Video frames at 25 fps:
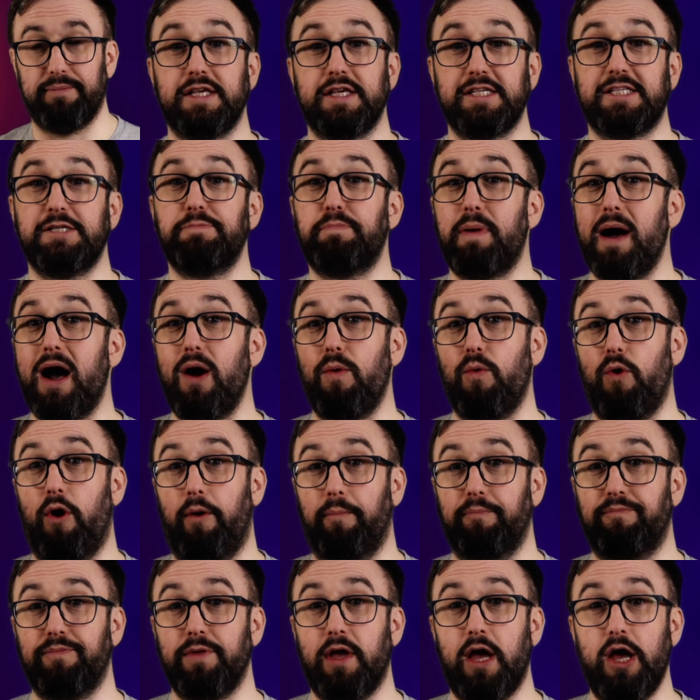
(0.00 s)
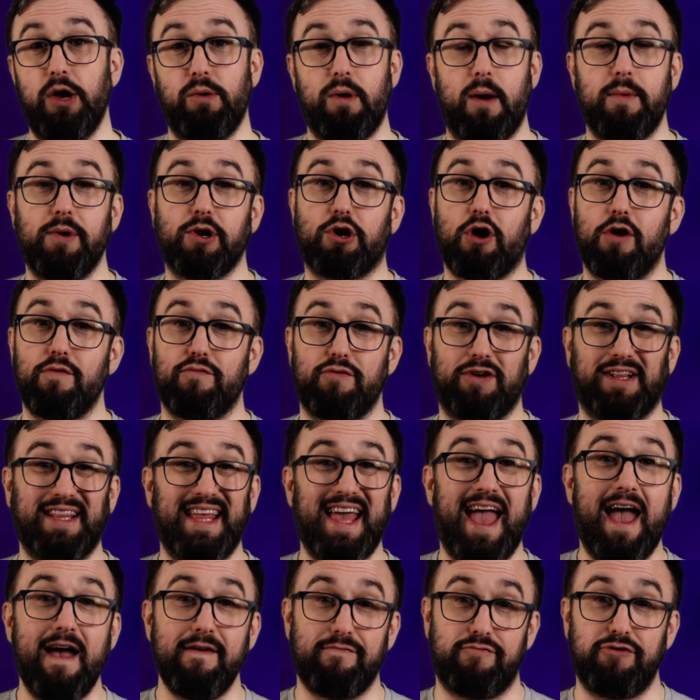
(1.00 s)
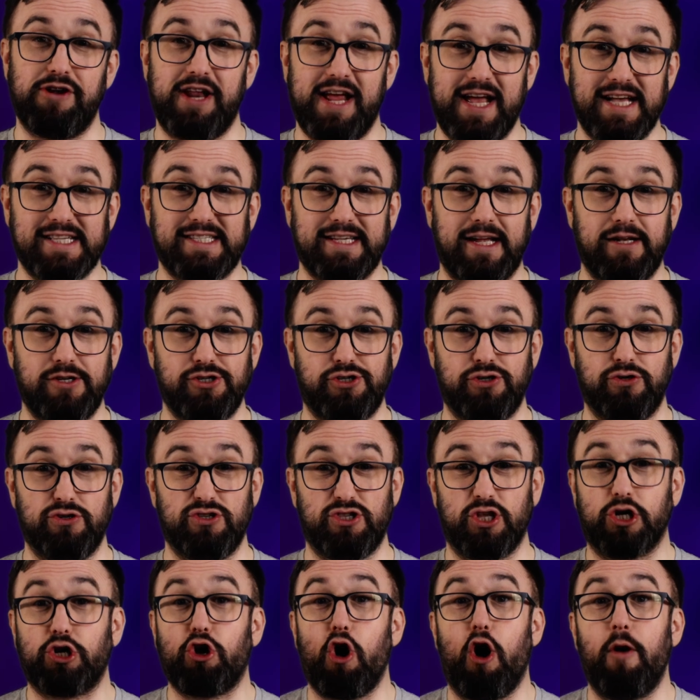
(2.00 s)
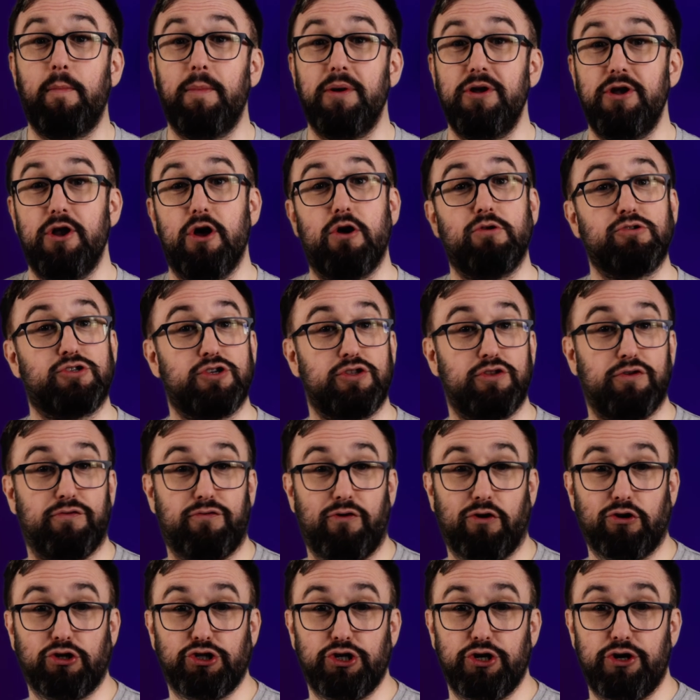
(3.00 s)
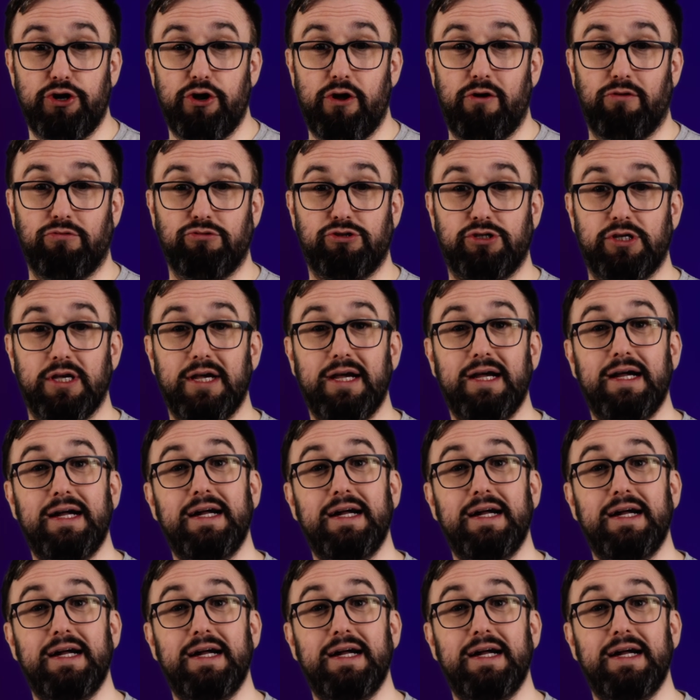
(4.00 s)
This is part 1, where we're covering the everyday essentials, the common nodes and the function nodes.